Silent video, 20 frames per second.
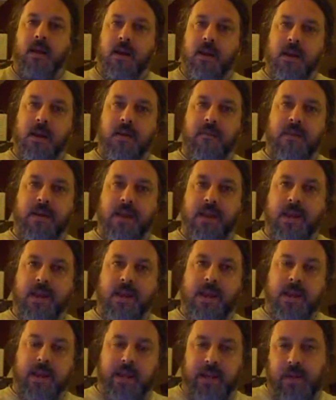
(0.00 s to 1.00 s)
Hi
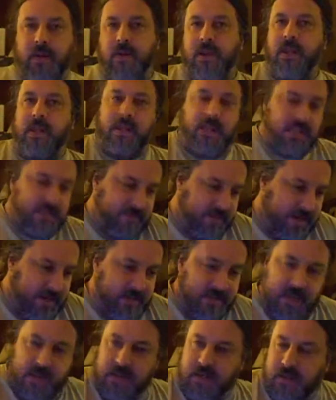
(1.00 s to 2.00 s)
Raya, how you doing? It's
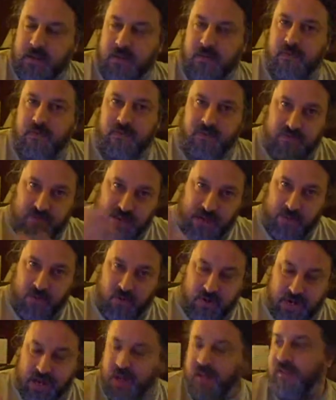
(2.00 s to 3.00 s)
me, Daniel,
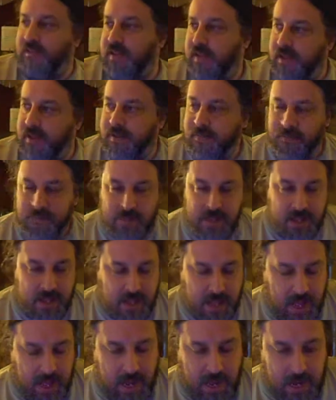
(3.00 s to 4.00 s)
Cyborg Alpha.
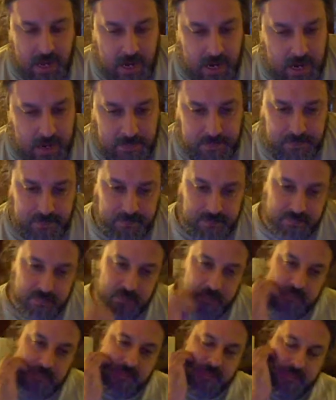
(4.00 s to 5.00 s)
Uh,
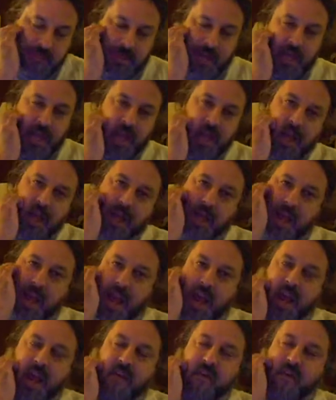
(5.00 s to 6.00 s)

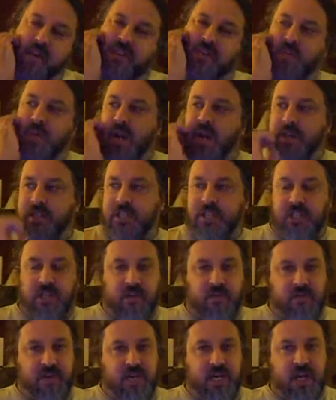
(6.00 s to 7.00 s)
I was watching
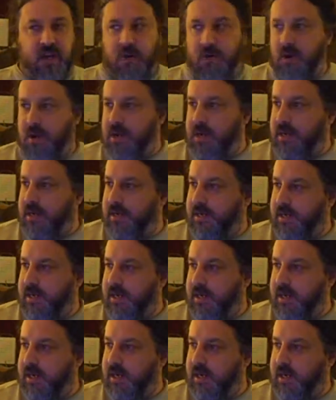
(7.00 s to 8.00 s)
your video on
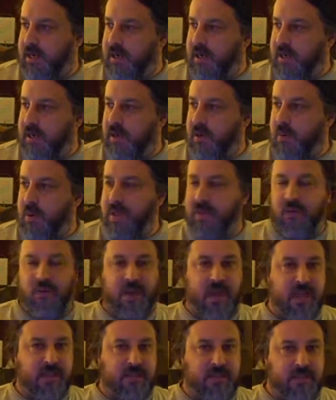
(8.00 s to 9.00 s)
uh, weather
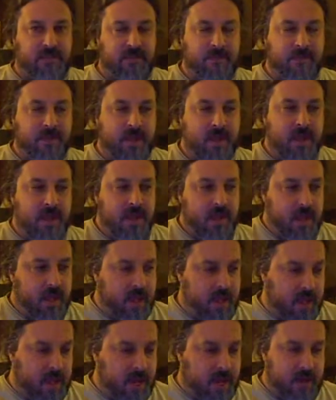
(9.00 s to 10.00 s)
rants,
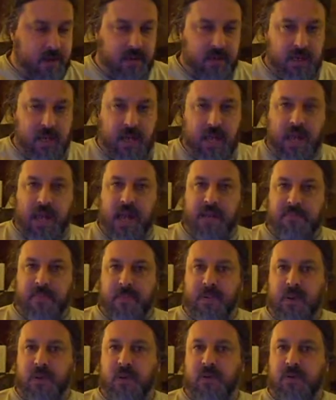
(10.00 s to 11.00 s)
and uh, I'm
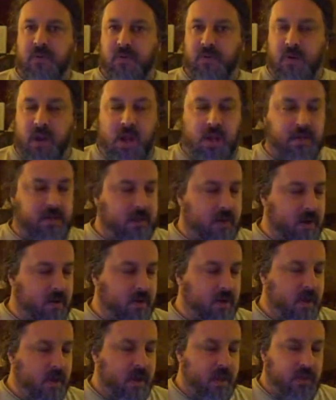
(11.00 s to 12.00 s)
up here in
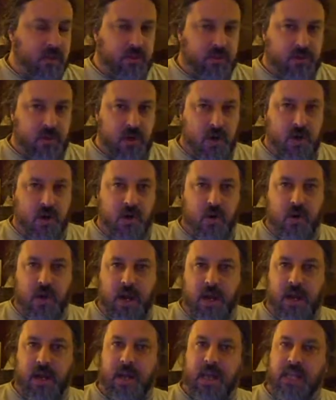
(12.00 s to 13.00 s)
Toronto, so
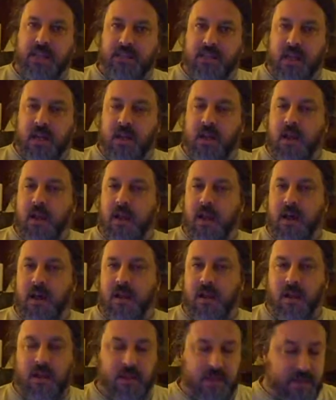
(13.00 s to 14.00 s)
uh, it's not
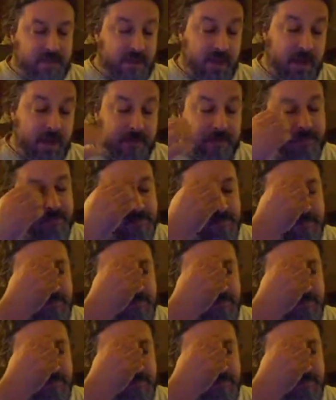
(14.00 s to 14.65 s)
hot all the time.